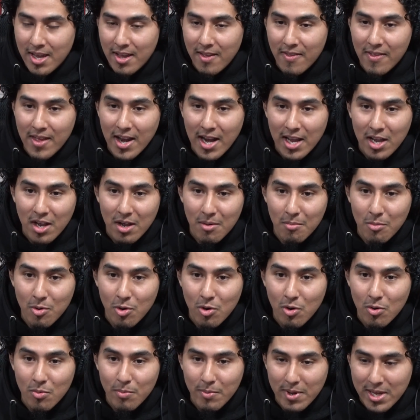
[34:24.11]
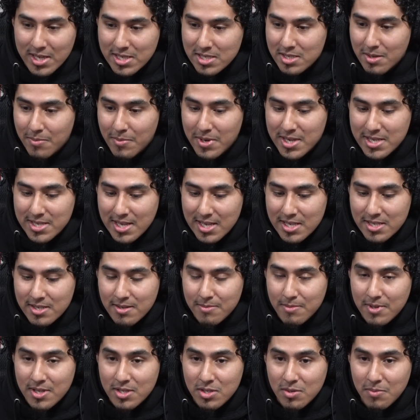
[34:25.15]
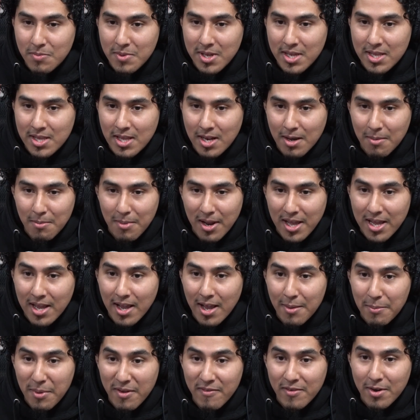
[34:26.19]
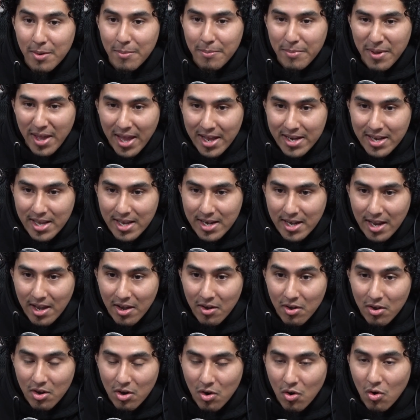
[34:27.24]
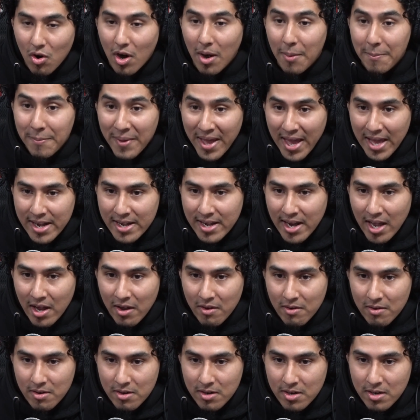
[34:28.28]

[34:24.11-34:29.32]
And then I come home and somebody says something to me and then I'm like, I'm having a bad day now. Or I'm mad now.